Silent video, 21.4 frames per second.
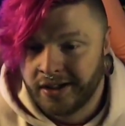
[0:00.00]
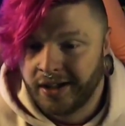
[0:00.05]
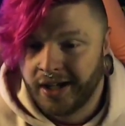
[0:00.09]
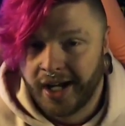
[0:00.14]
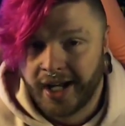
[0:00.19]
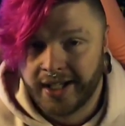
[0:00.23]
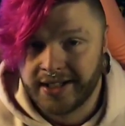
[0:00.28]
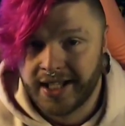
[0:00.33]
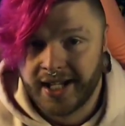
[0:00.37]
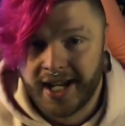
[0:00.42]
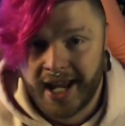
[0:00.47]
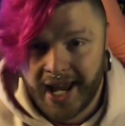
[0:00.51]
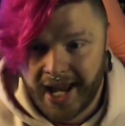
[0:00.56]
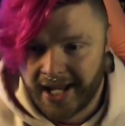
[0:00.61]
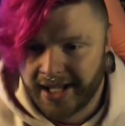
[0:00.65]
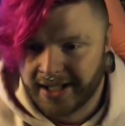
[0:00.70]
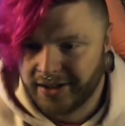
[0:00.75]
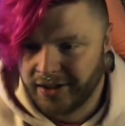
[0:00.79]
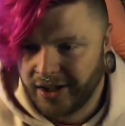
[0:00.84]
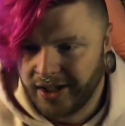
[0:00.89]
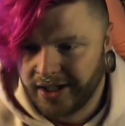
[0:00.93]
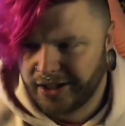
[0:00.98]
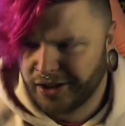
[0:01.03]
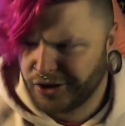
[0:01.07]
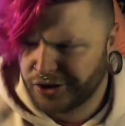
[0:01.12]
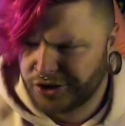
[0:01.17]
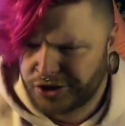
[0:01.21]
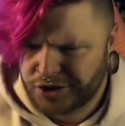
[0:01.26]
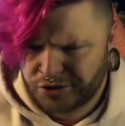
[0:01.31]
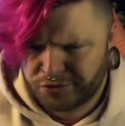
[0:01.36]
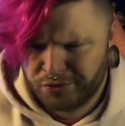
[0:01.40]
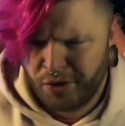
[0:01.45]
and then add like a
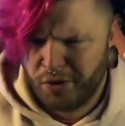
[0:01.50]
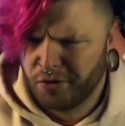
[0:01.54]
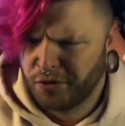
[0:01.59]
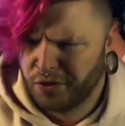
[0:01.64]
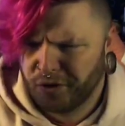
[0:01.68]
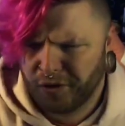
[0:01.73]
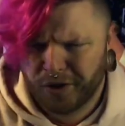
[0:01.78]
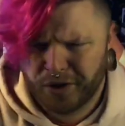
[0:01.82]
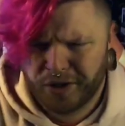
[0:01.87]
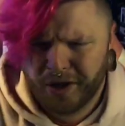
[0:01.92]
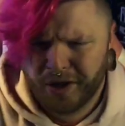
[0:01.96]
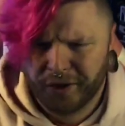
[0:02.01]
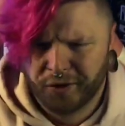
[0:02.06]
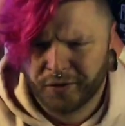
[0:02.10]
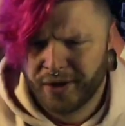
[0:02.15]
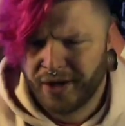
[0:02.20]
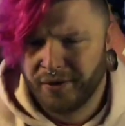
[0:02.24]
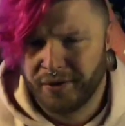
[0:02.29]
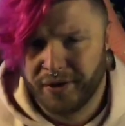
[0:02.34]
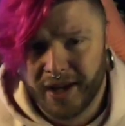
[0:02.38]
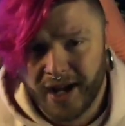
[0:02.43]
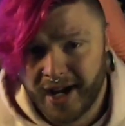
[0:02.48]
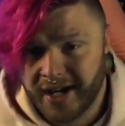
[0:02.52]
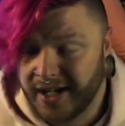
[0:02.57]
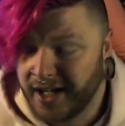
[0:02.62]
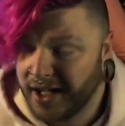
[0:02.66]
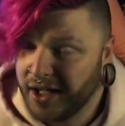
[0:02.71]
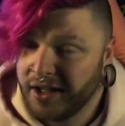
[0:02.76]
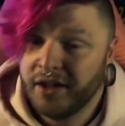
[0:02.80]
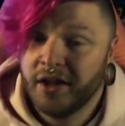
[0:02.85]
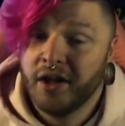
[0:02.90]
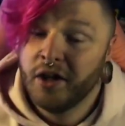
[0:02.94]
stroke or a color outline
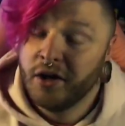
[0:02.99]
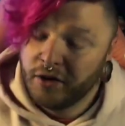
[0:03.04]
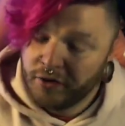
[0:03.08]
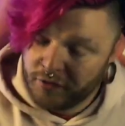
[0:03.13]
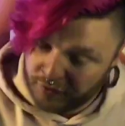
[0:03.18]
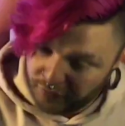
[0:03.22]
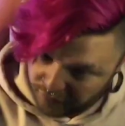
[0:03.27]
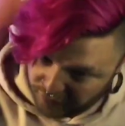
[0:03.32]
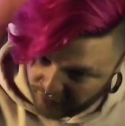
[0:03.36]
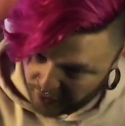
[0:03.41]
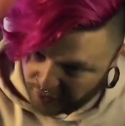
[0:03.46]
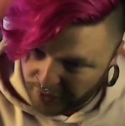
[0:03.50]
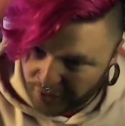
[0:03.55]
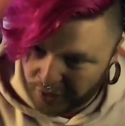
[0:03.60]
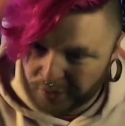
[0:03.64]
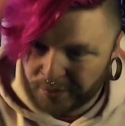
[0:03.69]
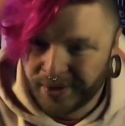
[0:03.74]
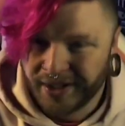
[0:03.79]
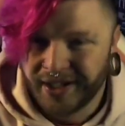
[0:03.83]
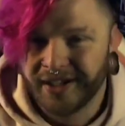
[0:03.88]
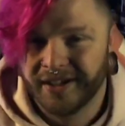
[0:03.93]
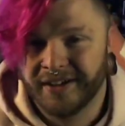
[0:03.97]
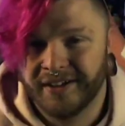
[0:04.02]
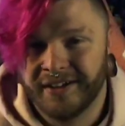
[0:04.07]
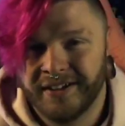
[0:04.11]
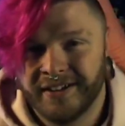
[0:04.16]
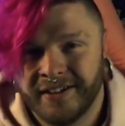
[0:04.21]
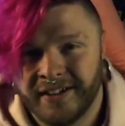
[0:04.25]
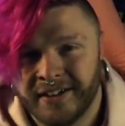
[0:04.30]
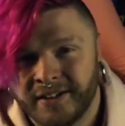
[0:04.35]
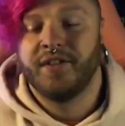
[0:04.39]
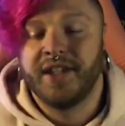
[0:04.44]
in Photopea.
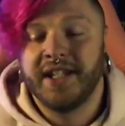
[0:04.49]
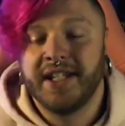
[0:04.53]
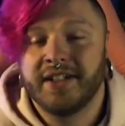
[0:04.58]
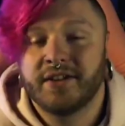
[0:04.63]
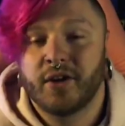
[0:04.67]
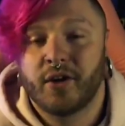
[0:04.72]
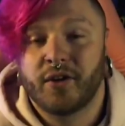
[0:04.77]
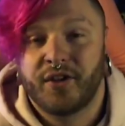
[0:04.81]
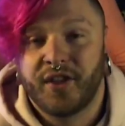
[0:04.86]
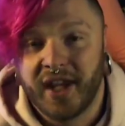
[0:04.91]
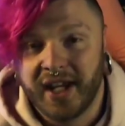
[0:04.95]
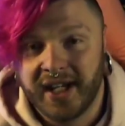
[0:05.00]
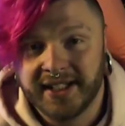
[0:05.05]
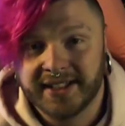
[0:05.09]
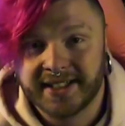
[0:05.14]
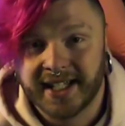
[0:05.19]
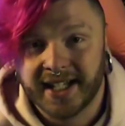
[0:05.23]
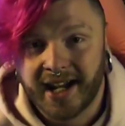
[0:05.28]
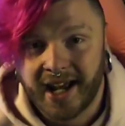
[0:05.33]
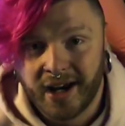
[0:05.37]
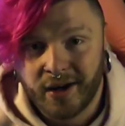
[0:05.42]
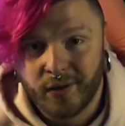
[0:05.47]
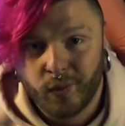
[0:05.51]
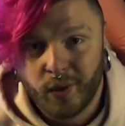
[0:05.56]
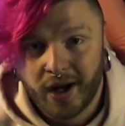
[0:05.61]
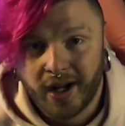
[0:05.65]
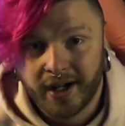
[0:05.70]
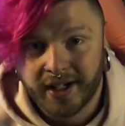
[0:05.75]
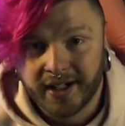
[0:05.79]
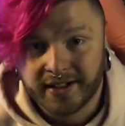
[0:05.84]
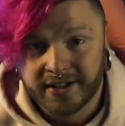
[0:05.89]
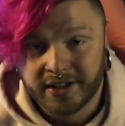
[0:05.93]
These are things that I
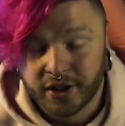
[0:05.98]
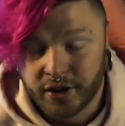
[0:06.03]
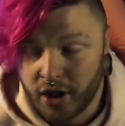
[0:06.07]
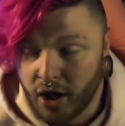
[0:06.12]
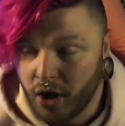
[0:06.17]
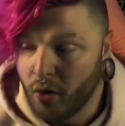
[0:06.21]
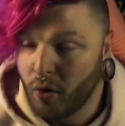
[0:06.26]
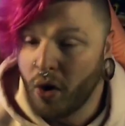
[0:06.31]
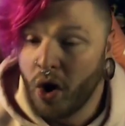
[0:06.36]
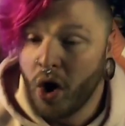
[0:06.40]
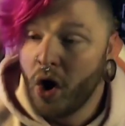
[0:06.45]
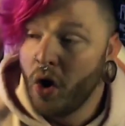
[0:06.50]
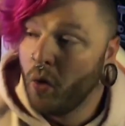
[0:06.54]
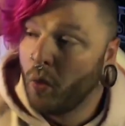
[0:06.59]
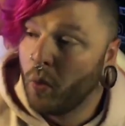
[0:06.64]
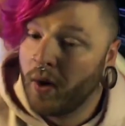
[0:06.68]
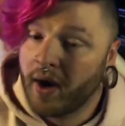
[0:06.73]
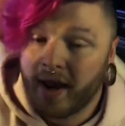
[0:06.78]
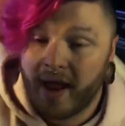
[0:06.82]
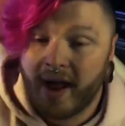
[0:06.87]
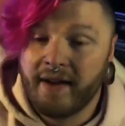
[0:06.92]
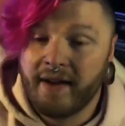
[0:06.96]
wanted to know when I